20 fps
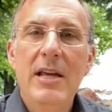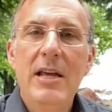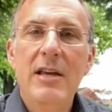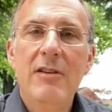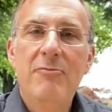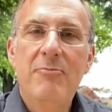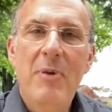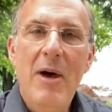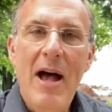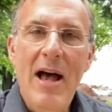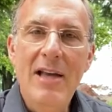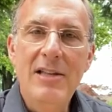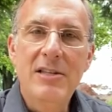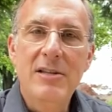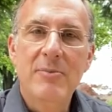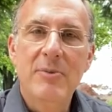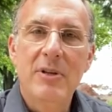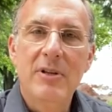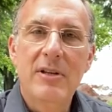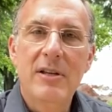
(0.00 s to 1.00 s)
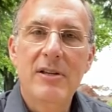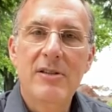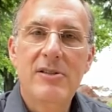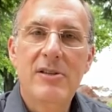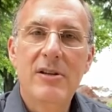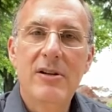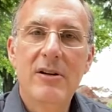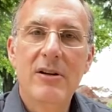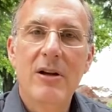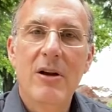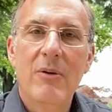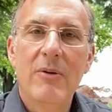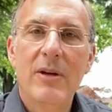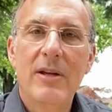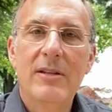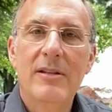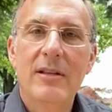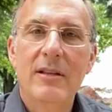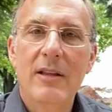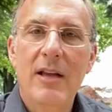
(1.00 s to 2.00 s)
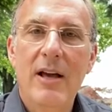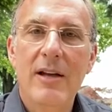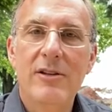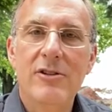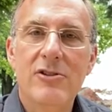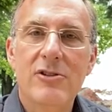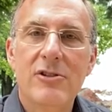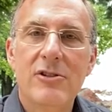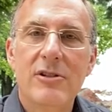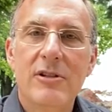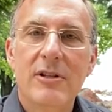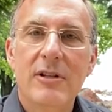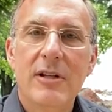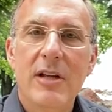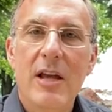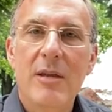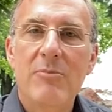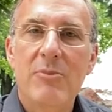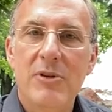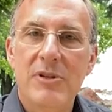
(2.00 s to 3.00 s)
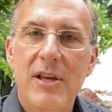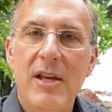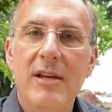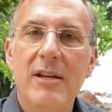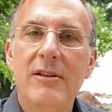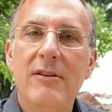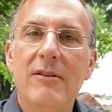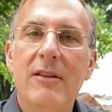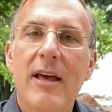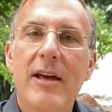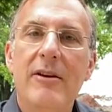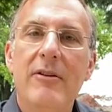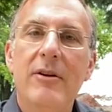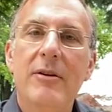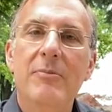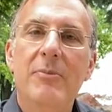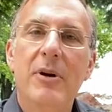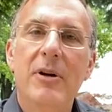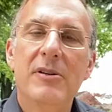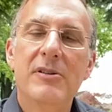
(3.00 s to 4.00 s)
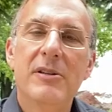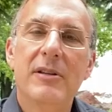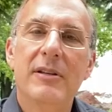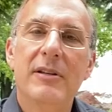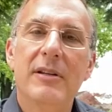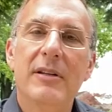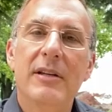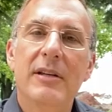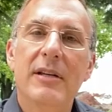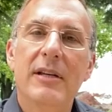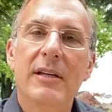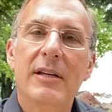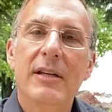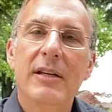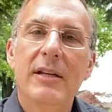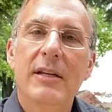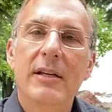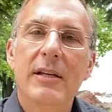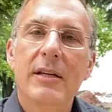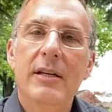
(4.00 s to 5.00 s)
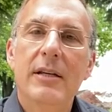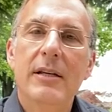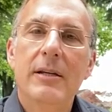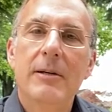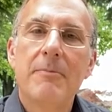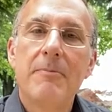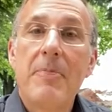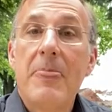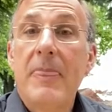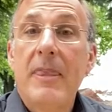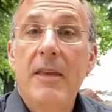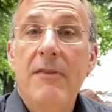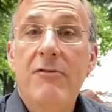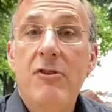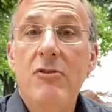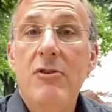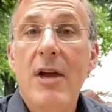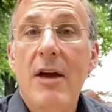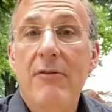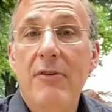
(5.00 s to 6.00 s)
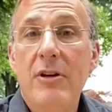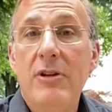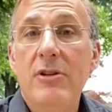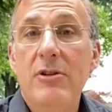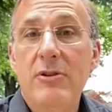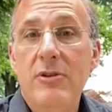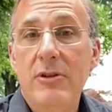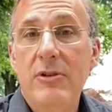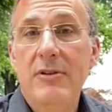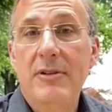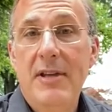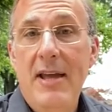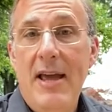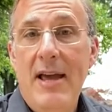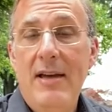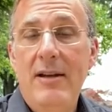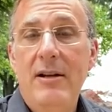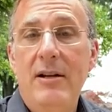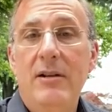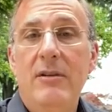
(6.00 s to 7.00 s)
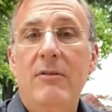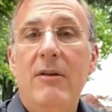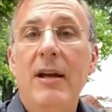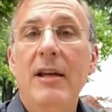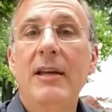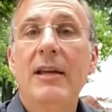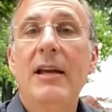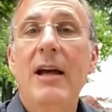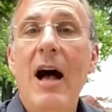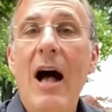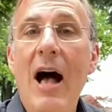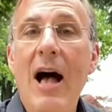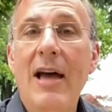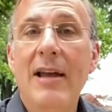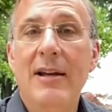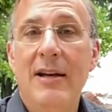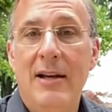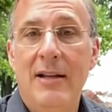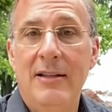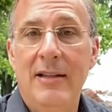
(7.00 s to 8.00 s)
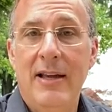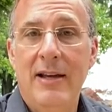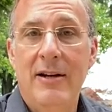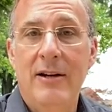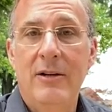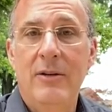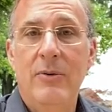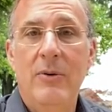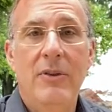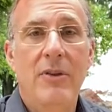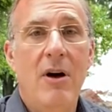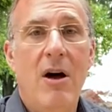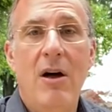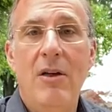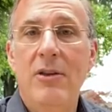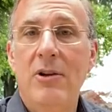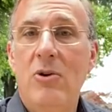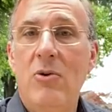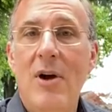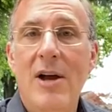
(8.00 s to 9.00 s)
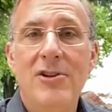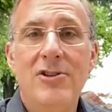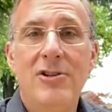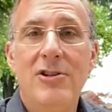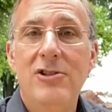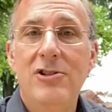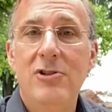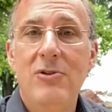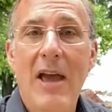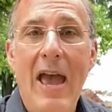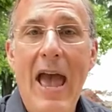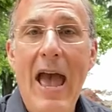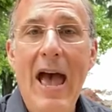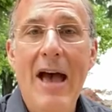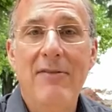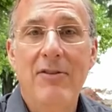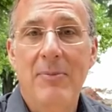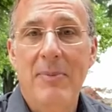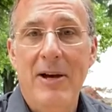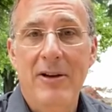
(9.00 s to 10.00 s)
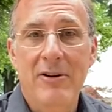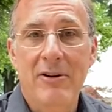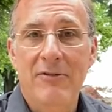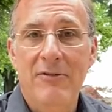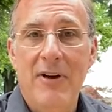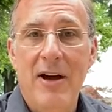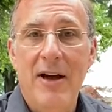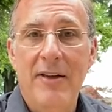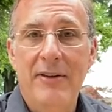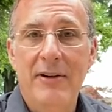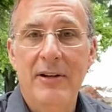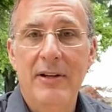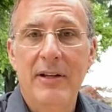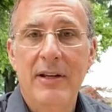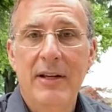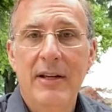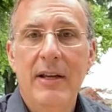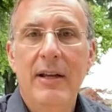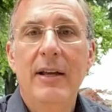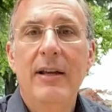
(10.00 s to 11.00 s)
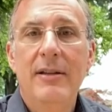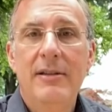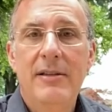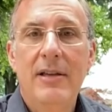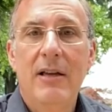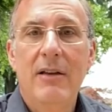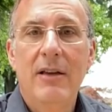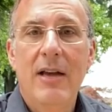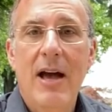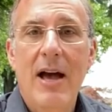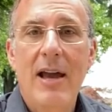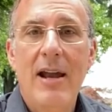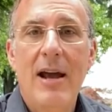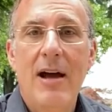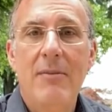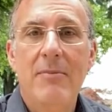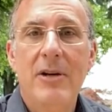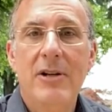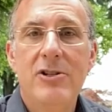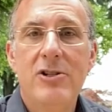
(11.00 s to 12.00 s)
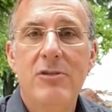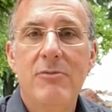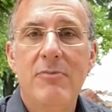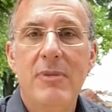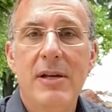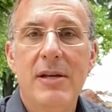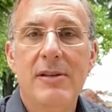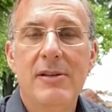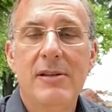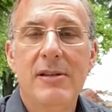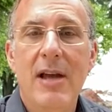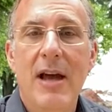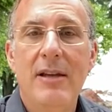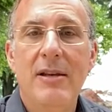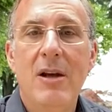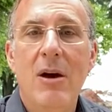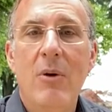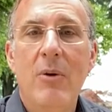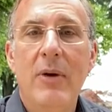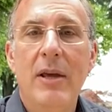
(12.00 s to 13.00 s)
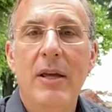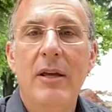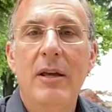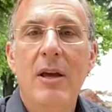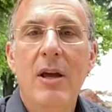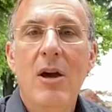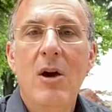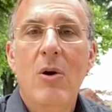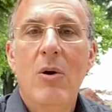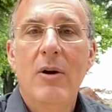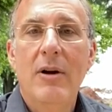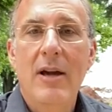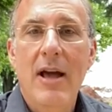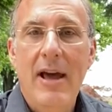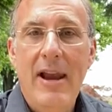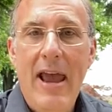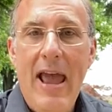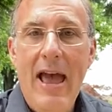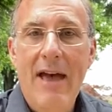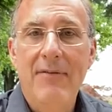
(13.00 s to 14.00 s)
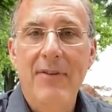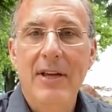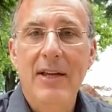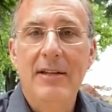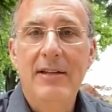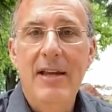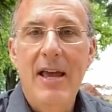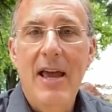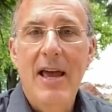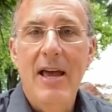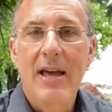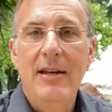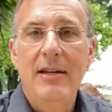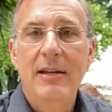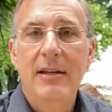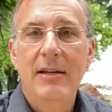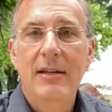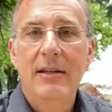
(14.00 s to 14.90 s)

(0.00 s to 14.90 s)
If possible, consider going to lunch and presenting your letter in person. If you never knew your dad, write God a letter with all the questions you have about your father. Tell God how much you miss not knowing or not having a dad.